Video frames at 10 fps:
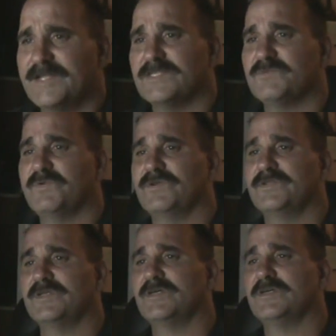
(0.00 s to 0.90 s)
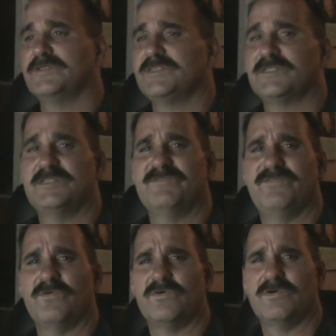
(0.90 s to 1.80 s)
is building a
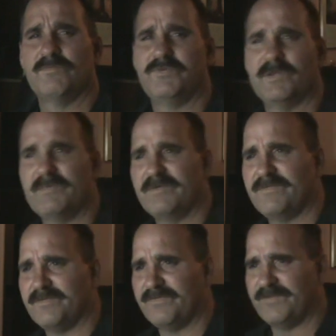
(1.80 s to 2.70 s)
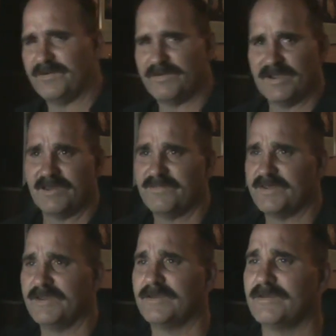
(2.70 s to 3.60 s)
64 Plymouth Fury, I
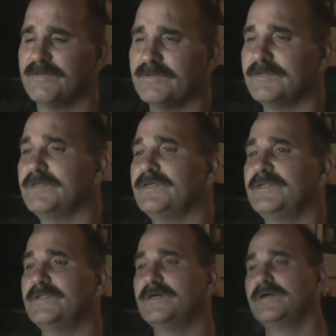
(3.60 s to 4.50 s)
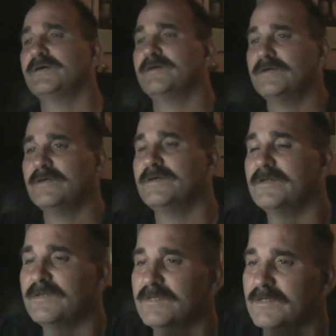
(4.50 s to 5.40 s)
think, and uh,
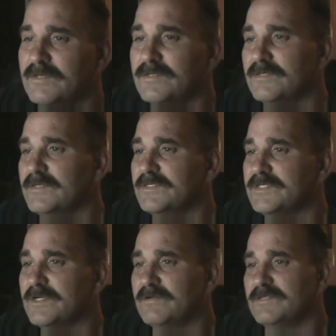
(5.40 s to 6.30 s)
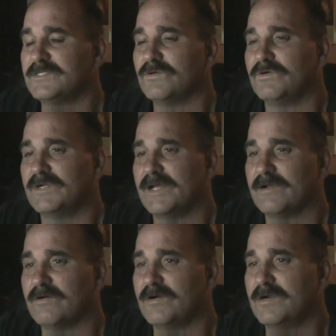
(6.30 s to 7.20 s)
he's uh, restoring that
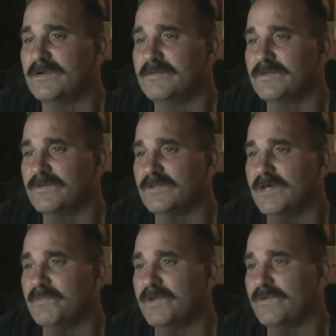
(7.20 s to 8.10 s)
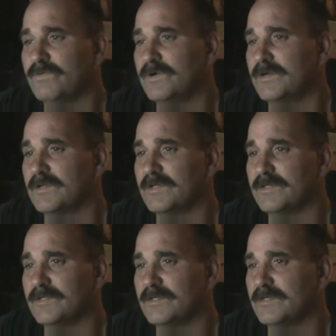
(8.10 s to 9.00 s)
car, doing a lot of metal work,
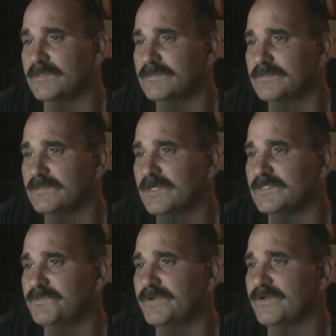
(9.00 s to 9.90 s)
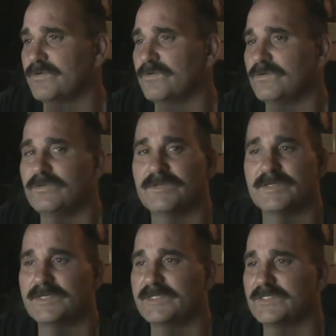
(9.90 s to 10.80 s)
and uh, that's pretty cool.
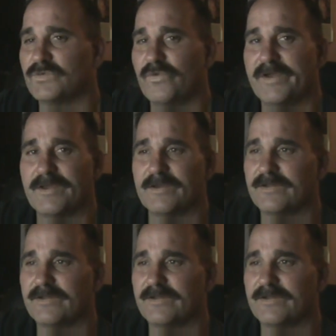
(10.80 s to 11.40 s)
And he's a wicked